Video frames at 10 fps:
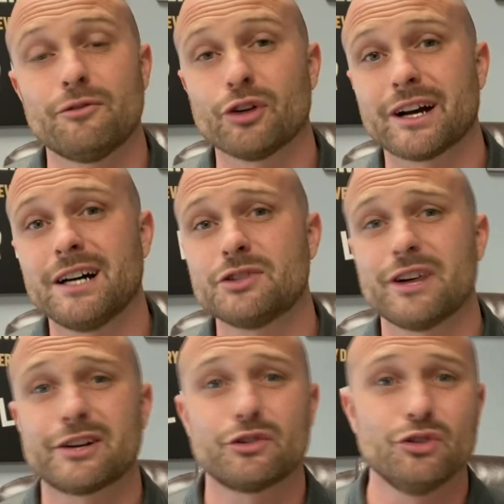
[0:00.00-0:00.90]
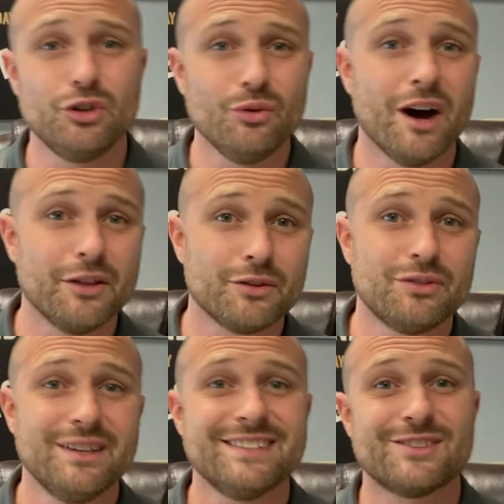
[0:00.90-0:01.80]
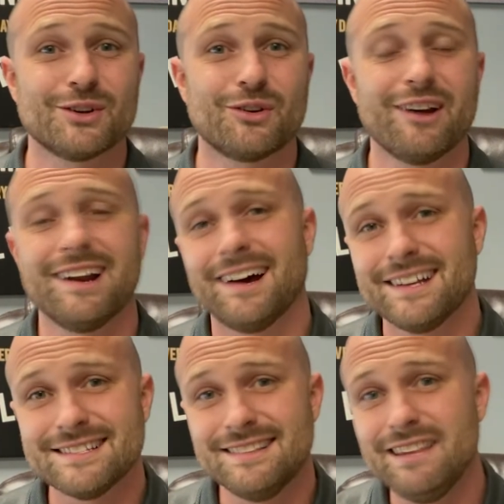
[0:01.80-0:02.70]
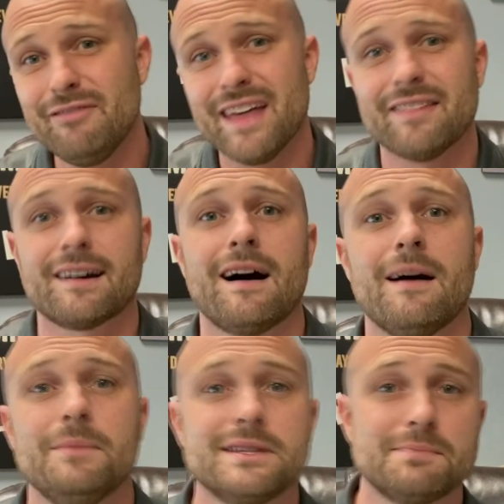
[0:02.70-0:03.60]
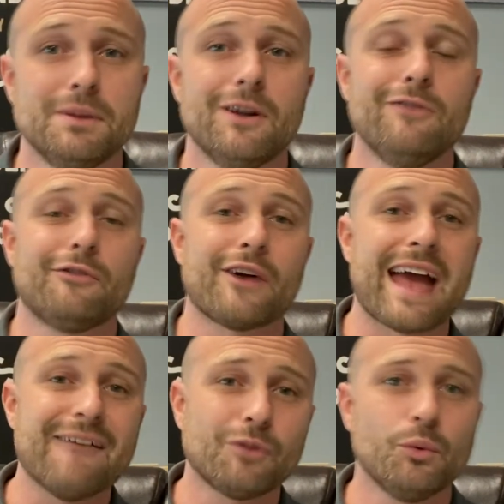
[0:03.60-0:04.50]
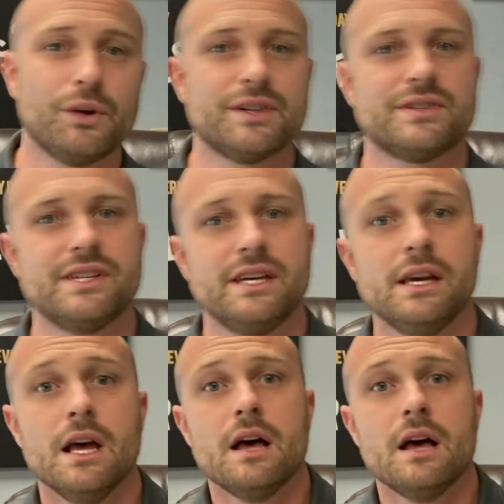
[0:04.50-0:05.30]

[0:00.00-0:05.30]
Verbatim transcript: you're a contractor and you do other things that are great ideas, leave that in the comments below for everyone to see.